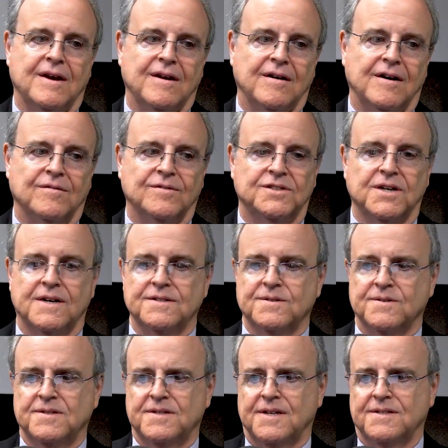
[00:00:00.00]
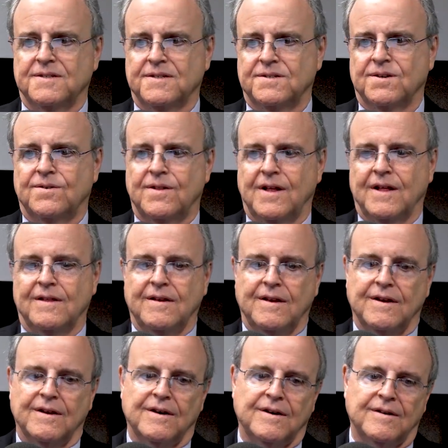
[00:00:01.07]
which also extends this whole
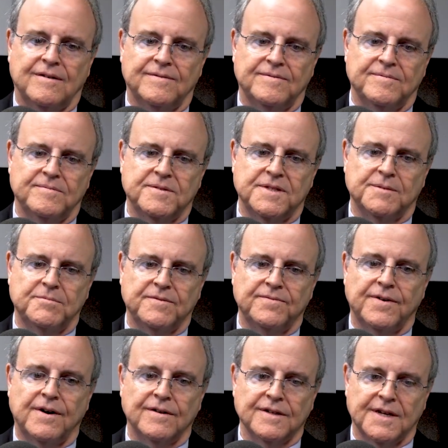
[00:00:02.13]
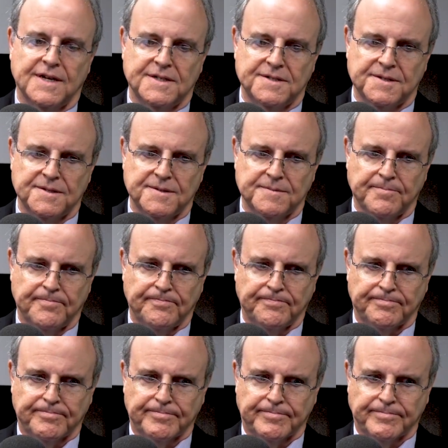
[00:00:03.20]
idea of slip and fall cases,
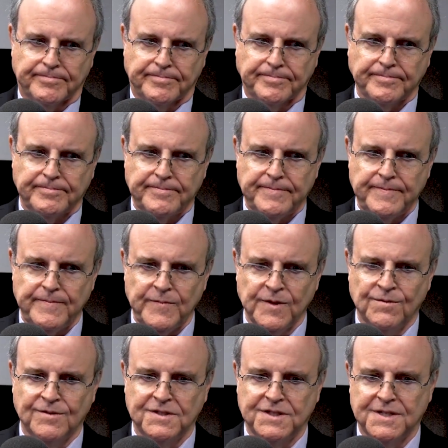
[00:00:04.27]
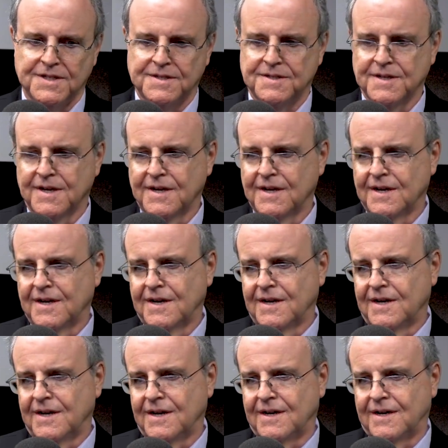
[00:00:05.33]
which is,
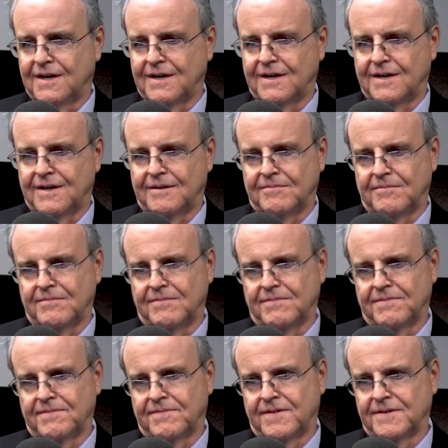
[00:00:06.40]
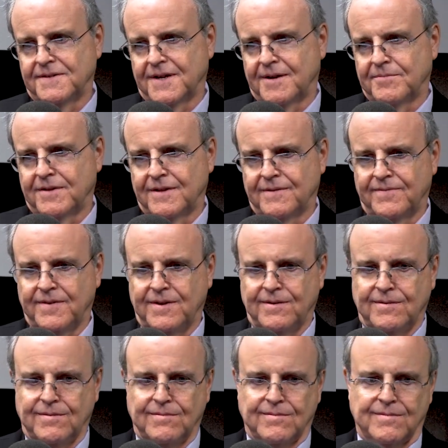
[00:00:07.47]
for example, if
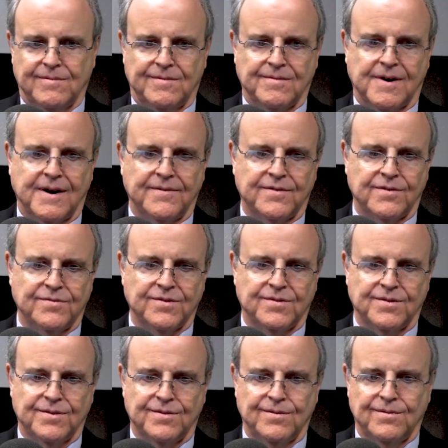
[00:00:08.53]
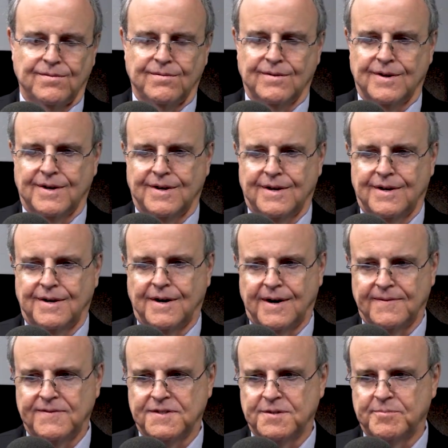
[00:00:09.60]
you drive over to an
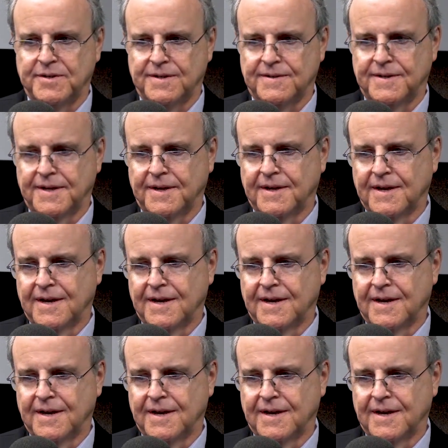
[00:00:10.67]
office building